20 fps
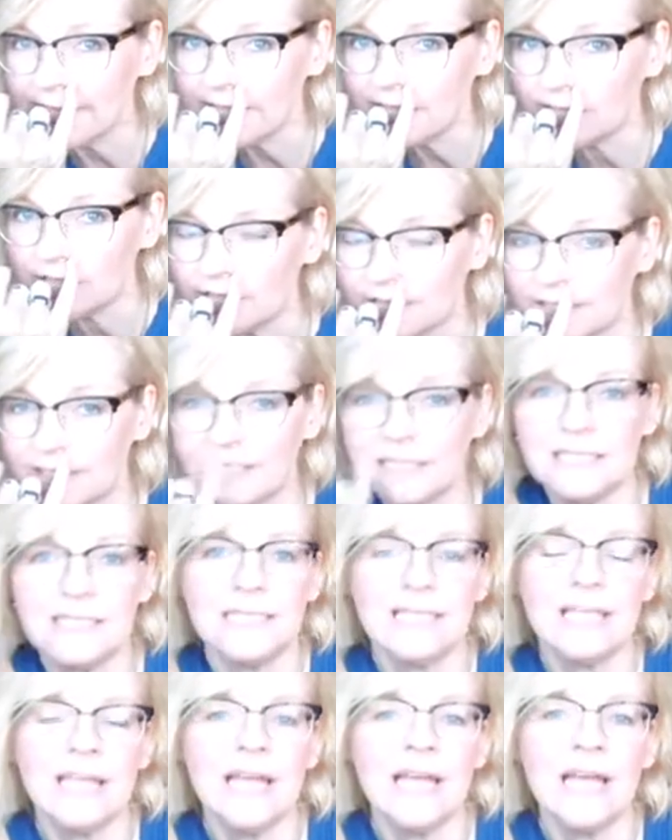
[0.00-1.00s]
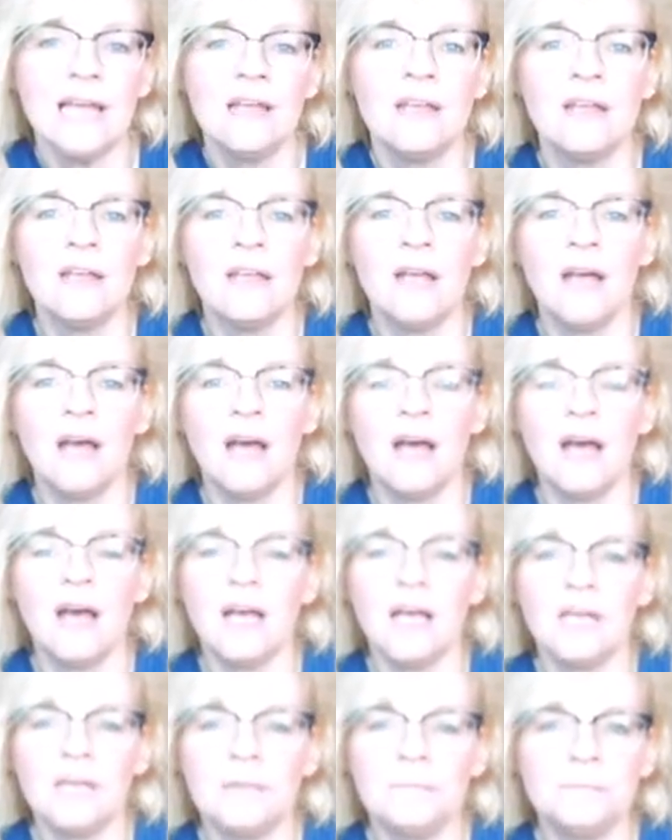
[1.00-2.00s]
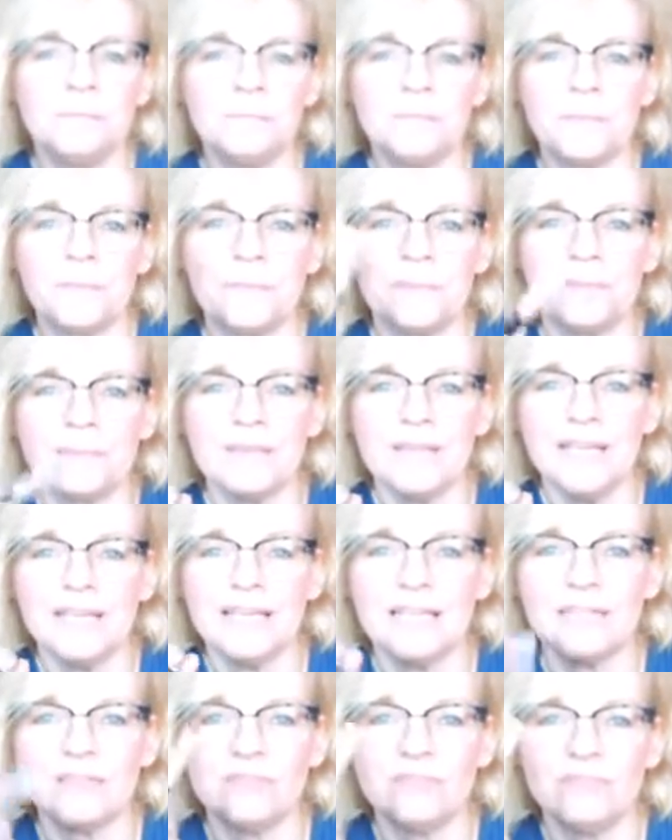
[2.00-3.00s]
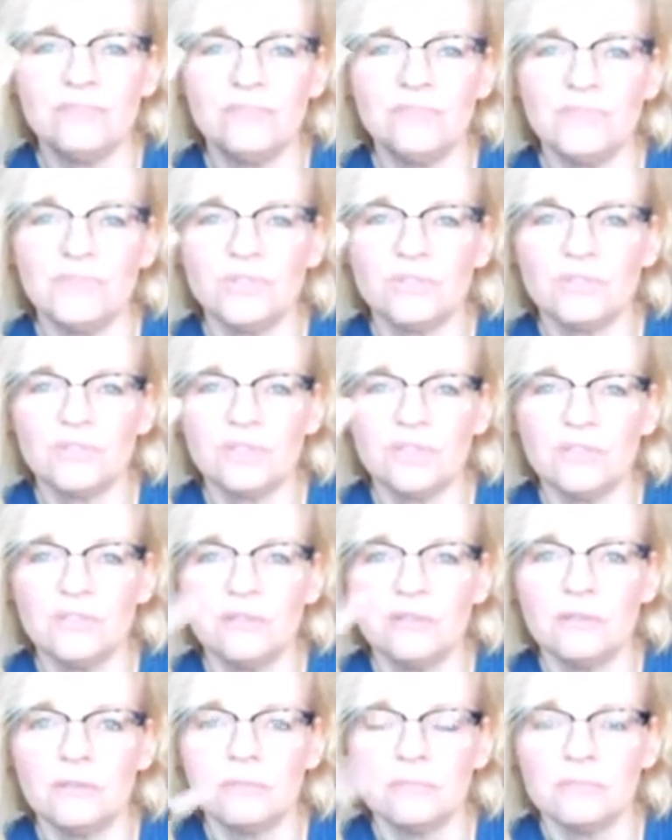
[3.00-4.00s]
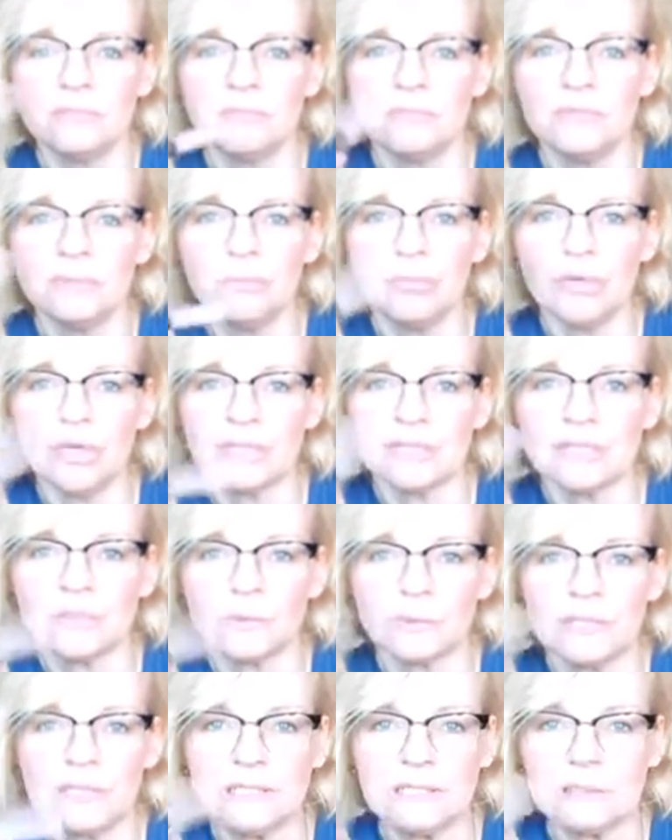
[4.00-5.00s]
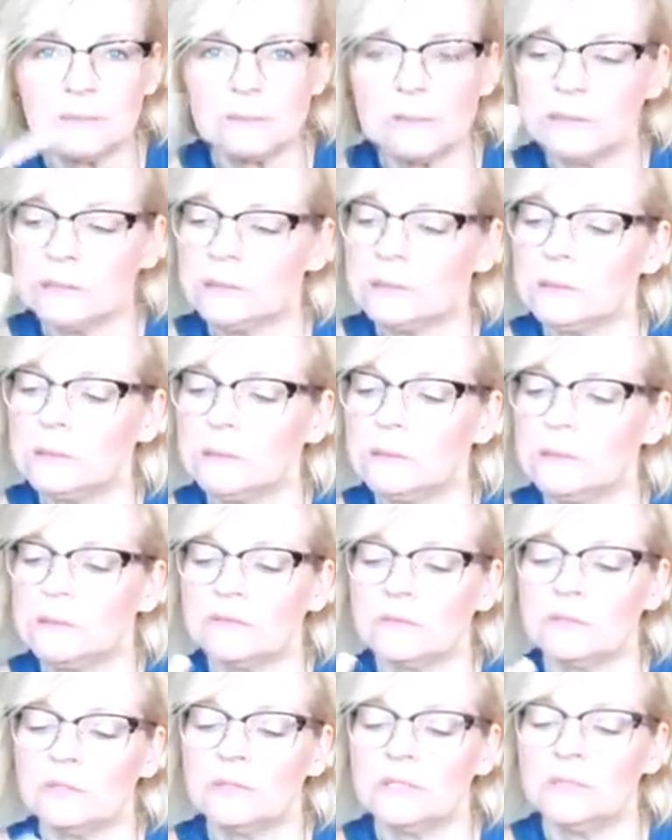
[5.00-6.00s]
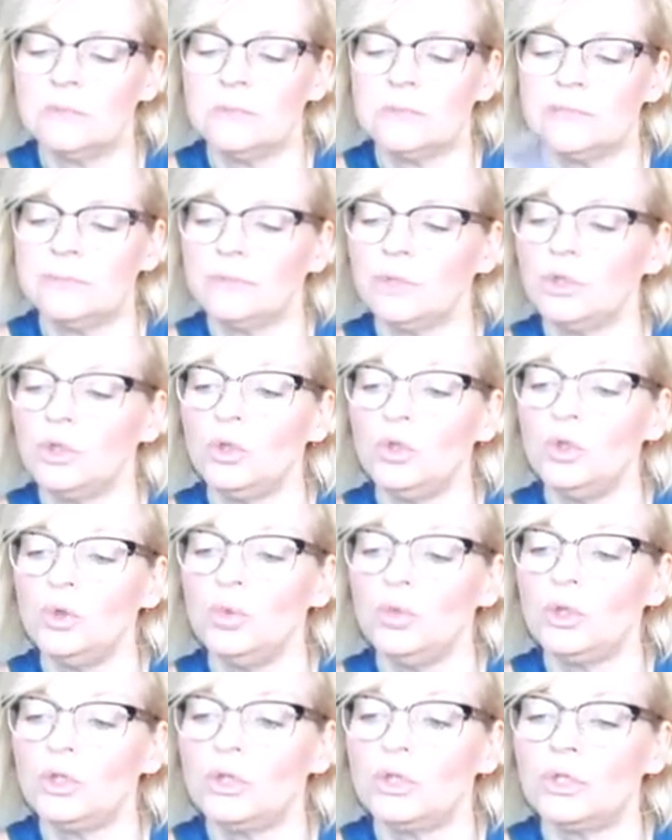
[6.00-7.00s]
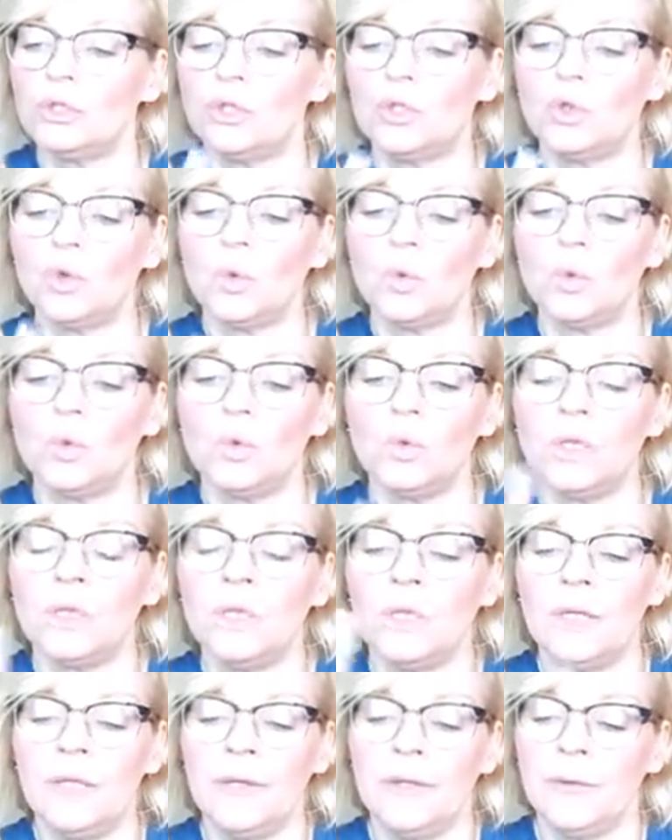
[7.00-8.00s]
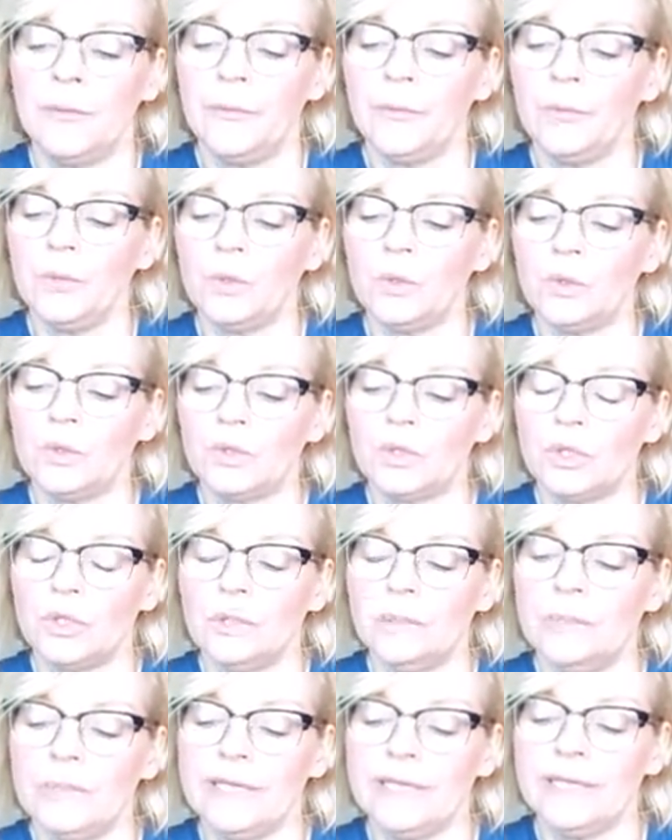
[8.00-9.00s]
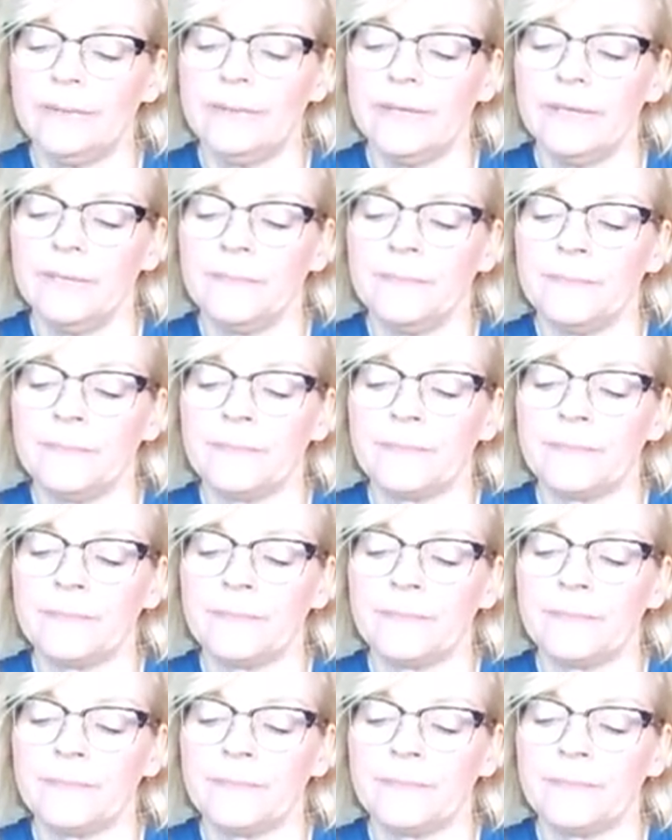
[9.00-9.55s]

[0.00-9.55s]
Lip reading: it just sitting there. Yeah, not too impressed with this one. I don't know if I'm going to be able to use it at all or not. But anyway,